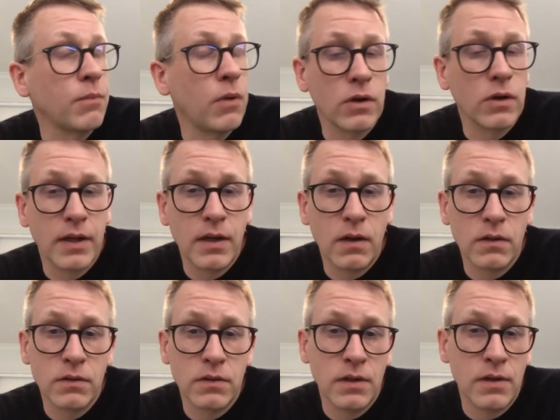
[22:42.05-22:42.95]

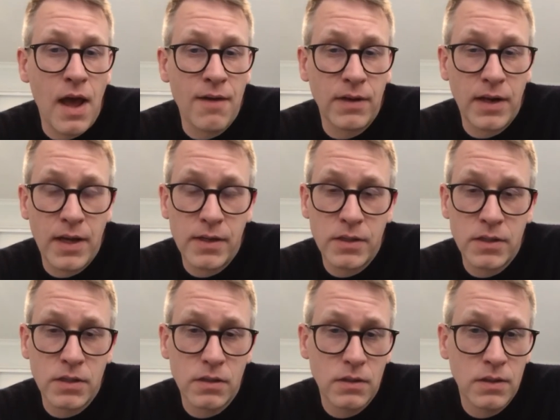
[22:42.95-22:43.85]
Polkadot and
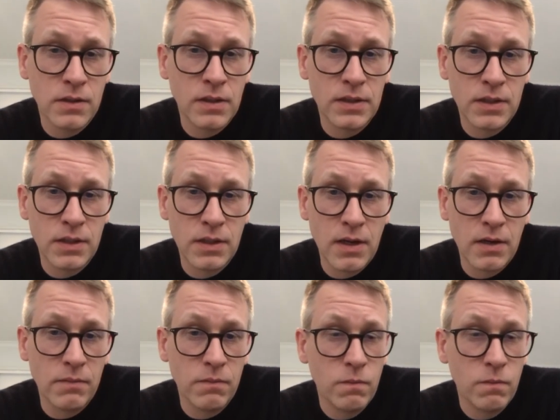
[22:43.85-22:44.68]
Avalanche this year.